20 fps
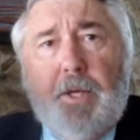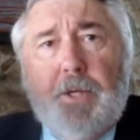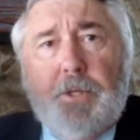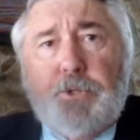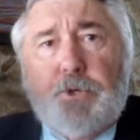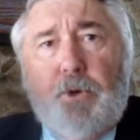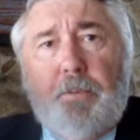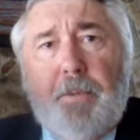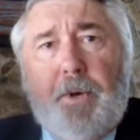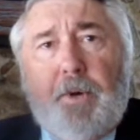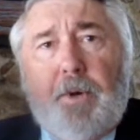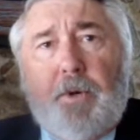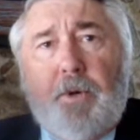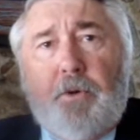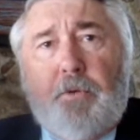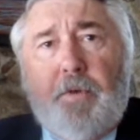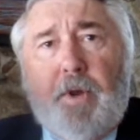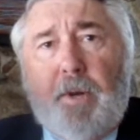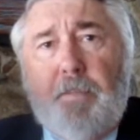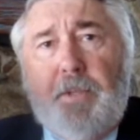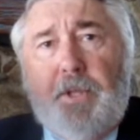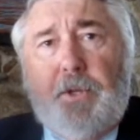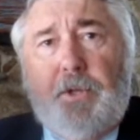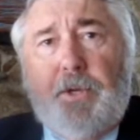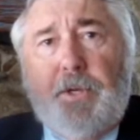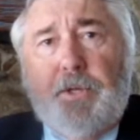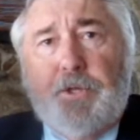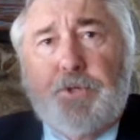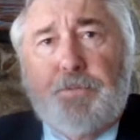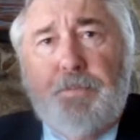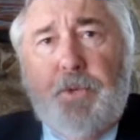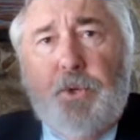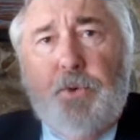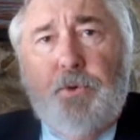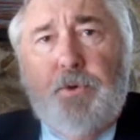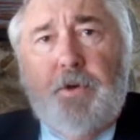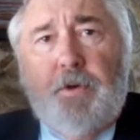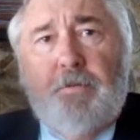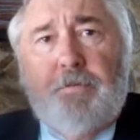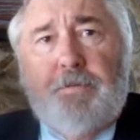So American credibility is
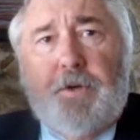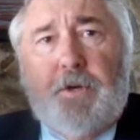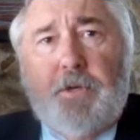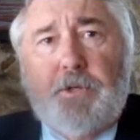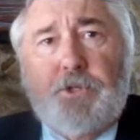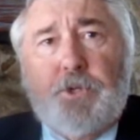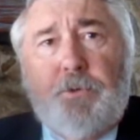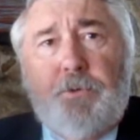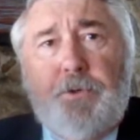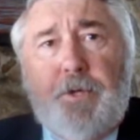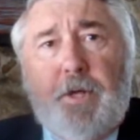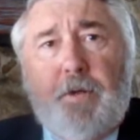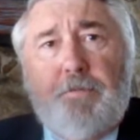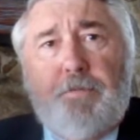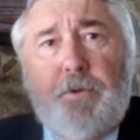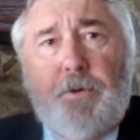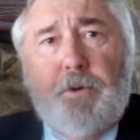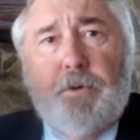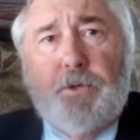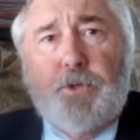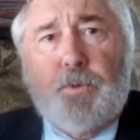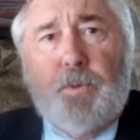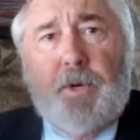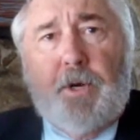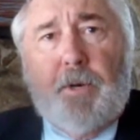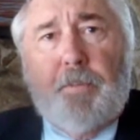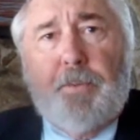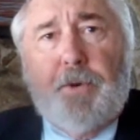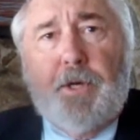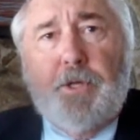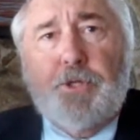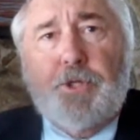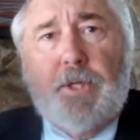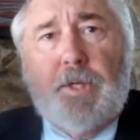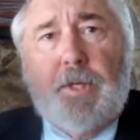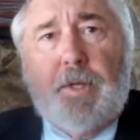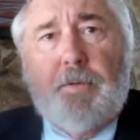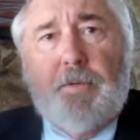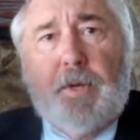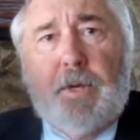moot and falls on deaf ears when our
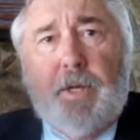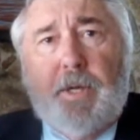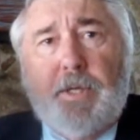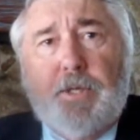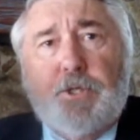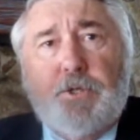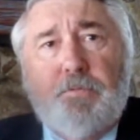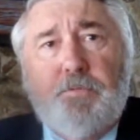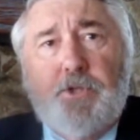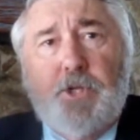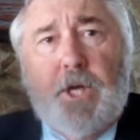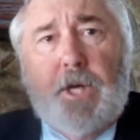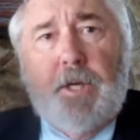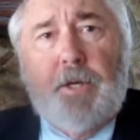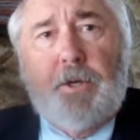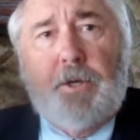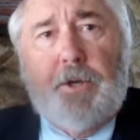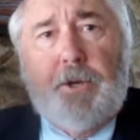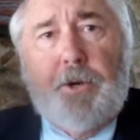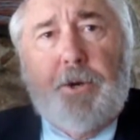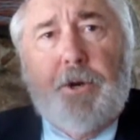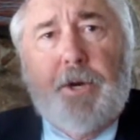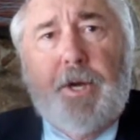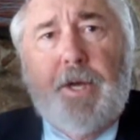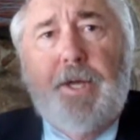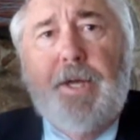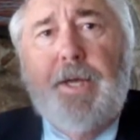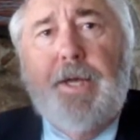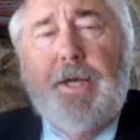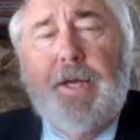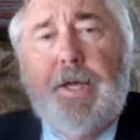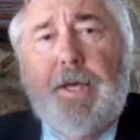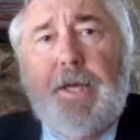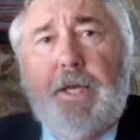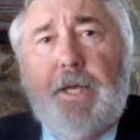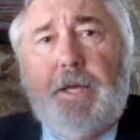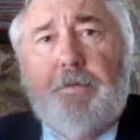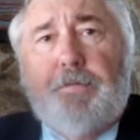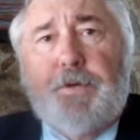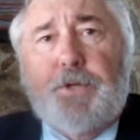president and the likes of John Kerry
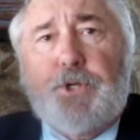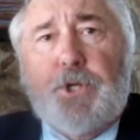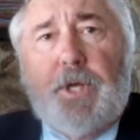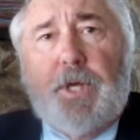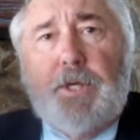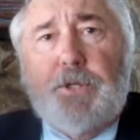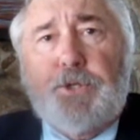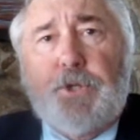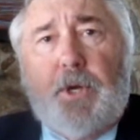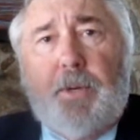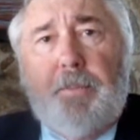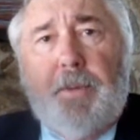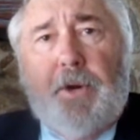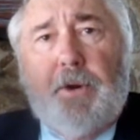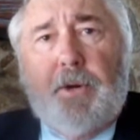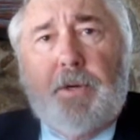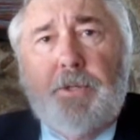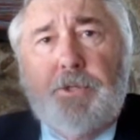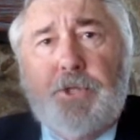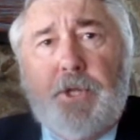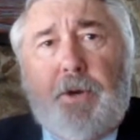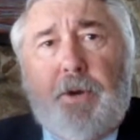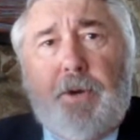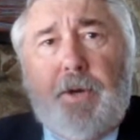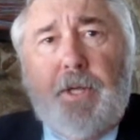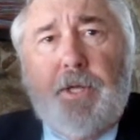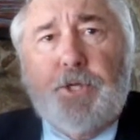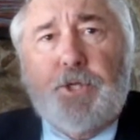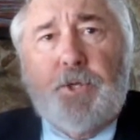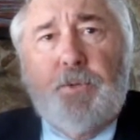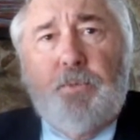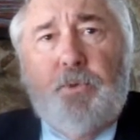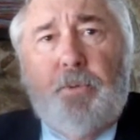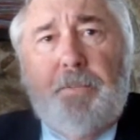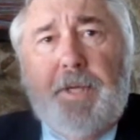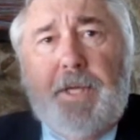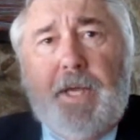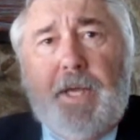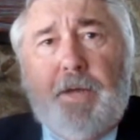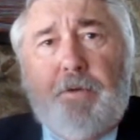emphasize that Americans in our nation will
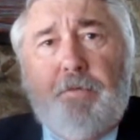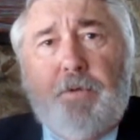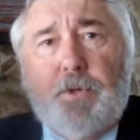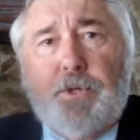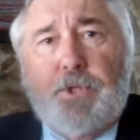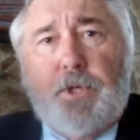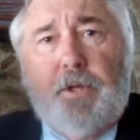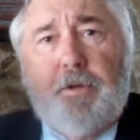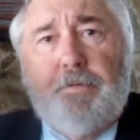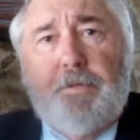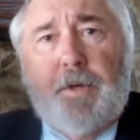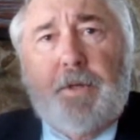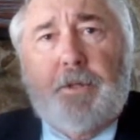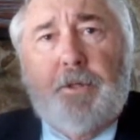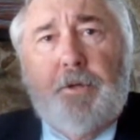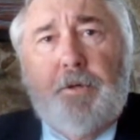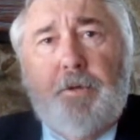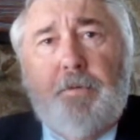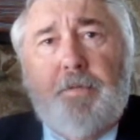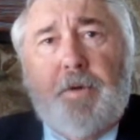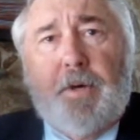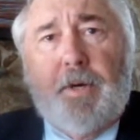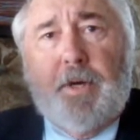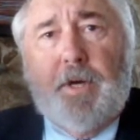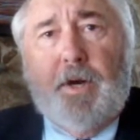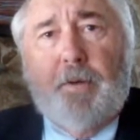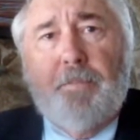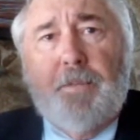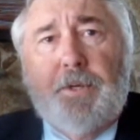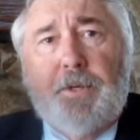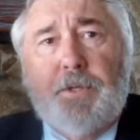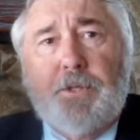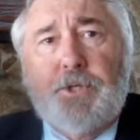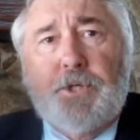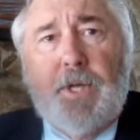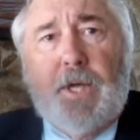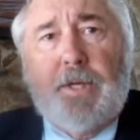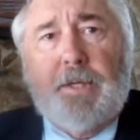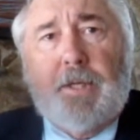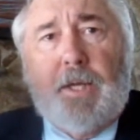be adversely affected if our government does
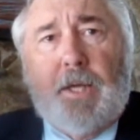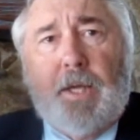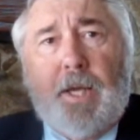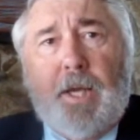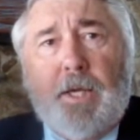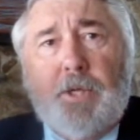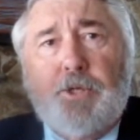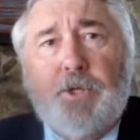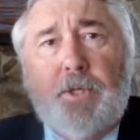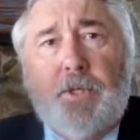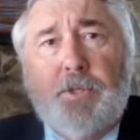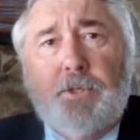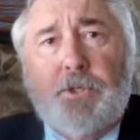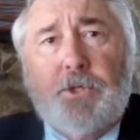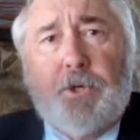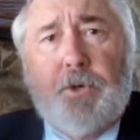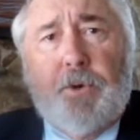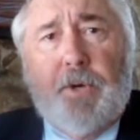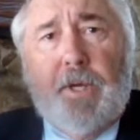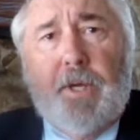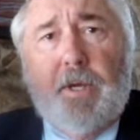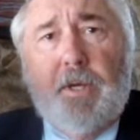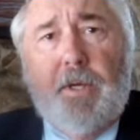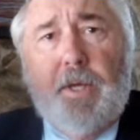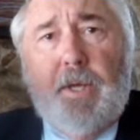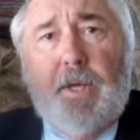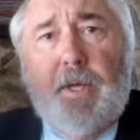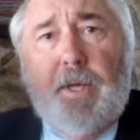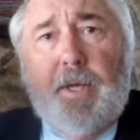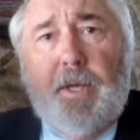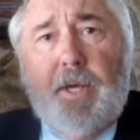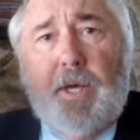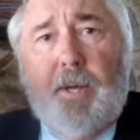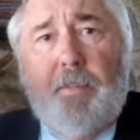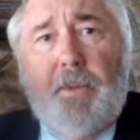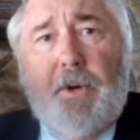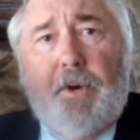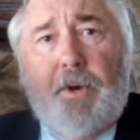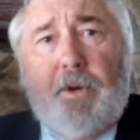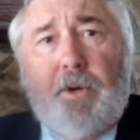not take action in Syria.
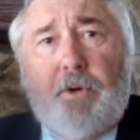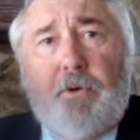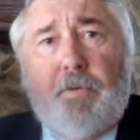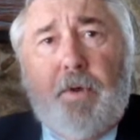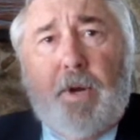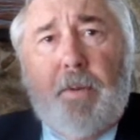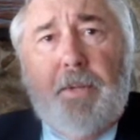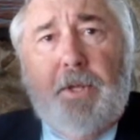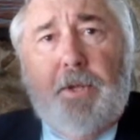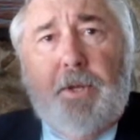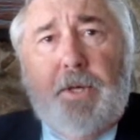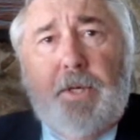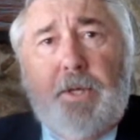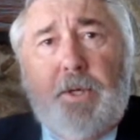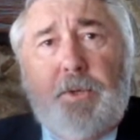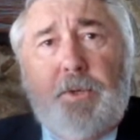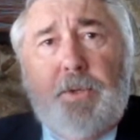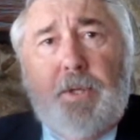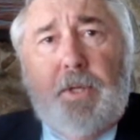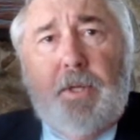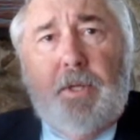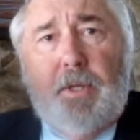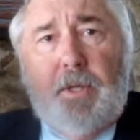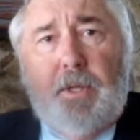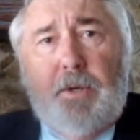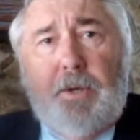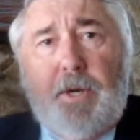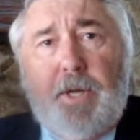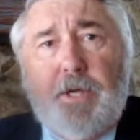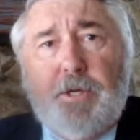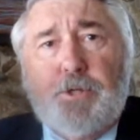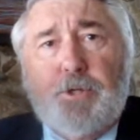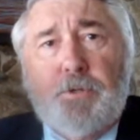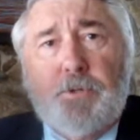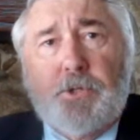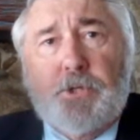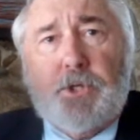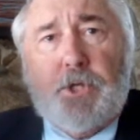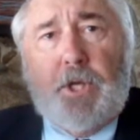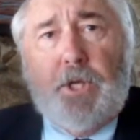American credibility on the
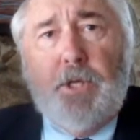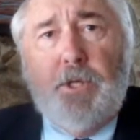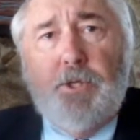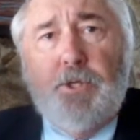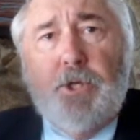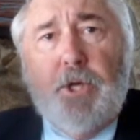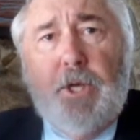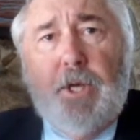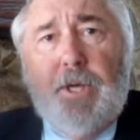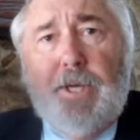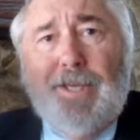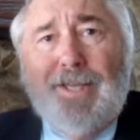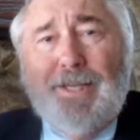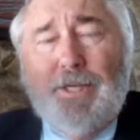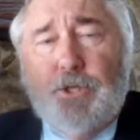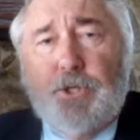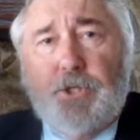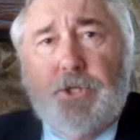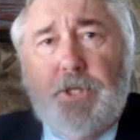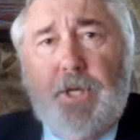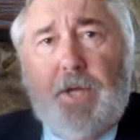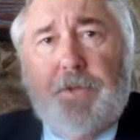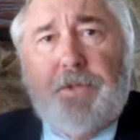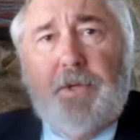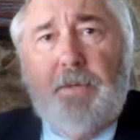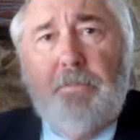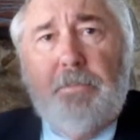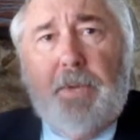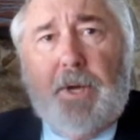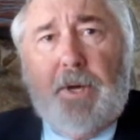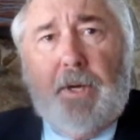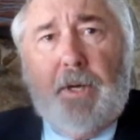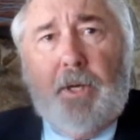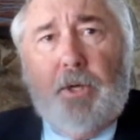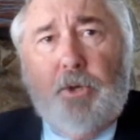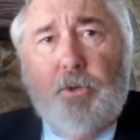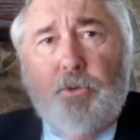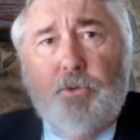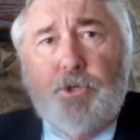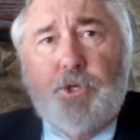international stage is nothing but an
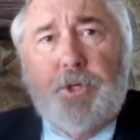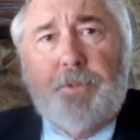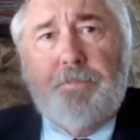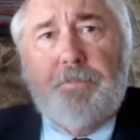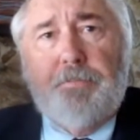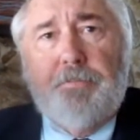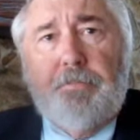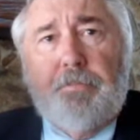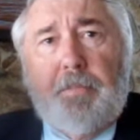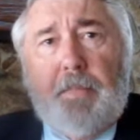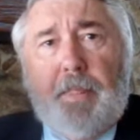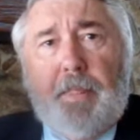illusion.